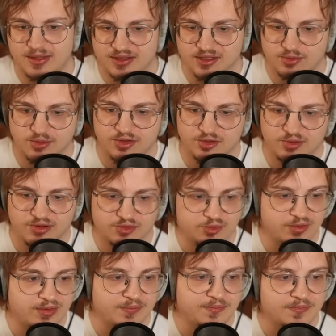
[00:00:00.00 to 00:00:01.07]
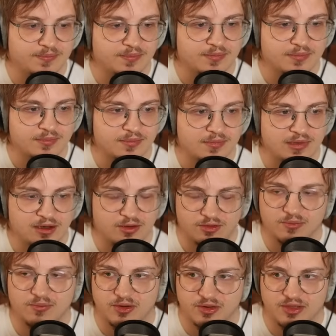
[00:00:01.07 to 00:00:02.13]
this with Swift Swim, or
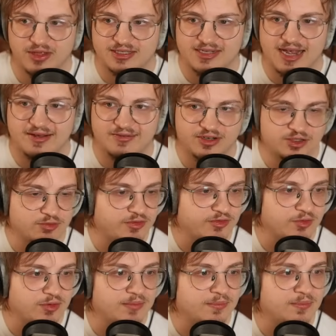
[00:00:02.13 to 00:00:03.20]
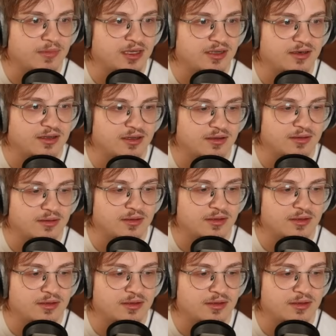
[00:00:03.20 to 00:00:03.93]
with this having Swift Swim and uh,